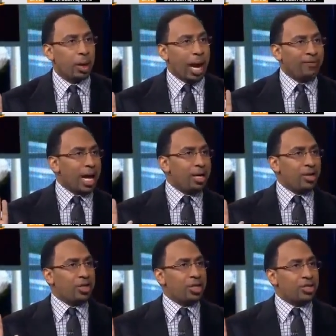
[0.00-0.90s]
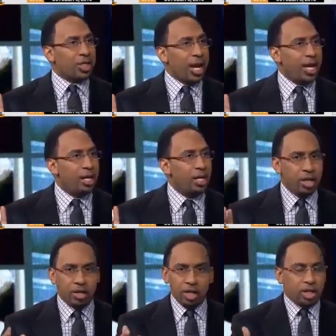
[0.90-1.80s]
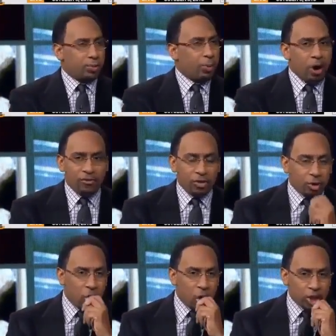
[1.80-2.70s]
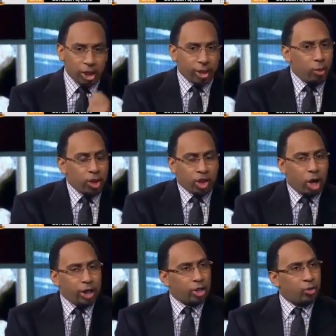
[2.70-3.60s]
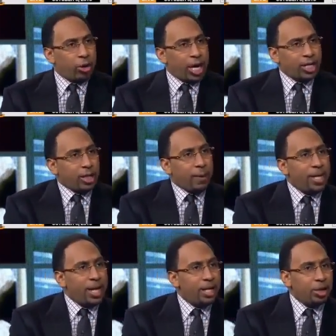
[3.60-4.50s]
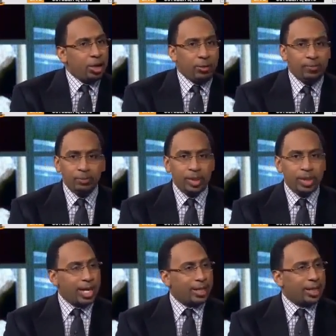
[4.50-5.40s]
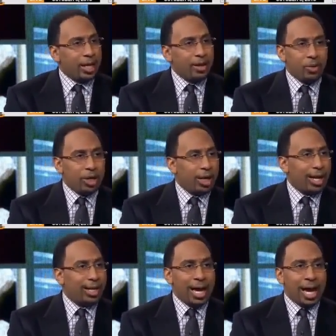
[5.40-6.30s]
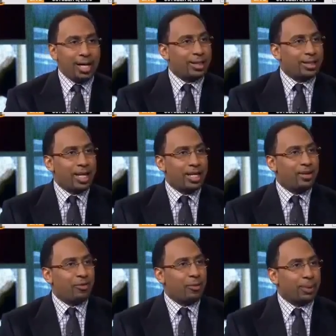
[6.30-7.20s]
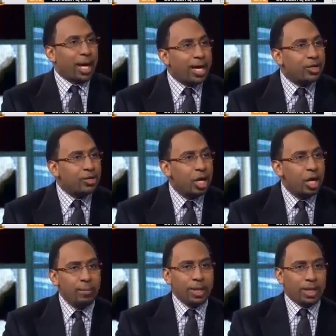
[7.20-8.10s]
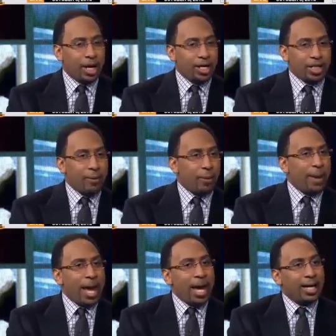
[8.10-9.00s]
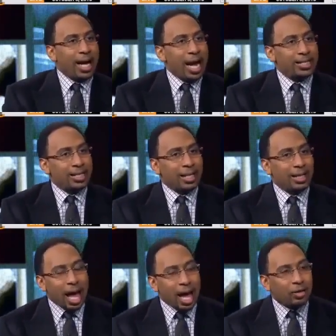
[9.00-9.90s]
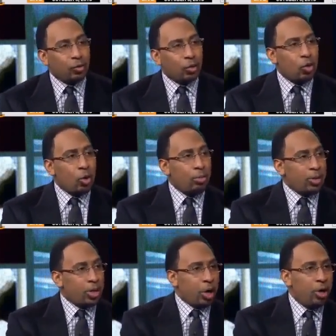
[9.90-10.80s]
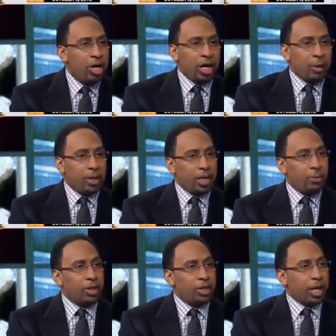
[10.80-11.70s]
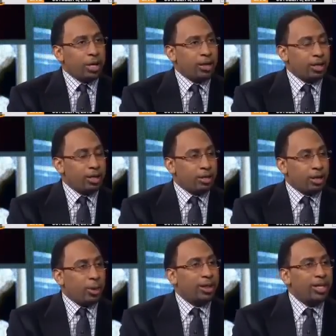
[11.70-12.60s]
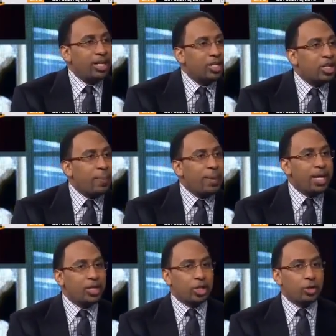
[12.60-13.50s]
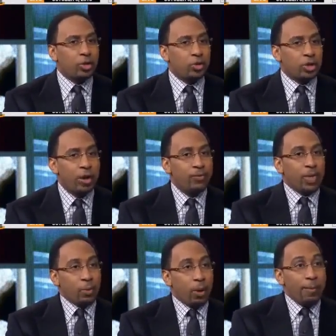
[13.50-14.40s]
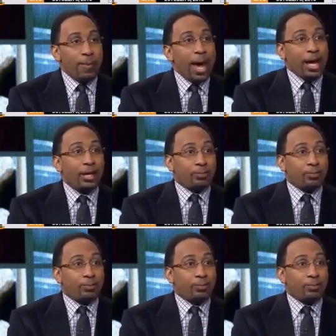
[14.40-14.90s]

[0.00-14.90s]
I've got nothing to say. This is par for the course. Look at what Charlie Strong had to come in there and do. He had to get rid of like 9 or 10 different players because they were bad guys in the locker room. You know, there were leadership issues. They were Matt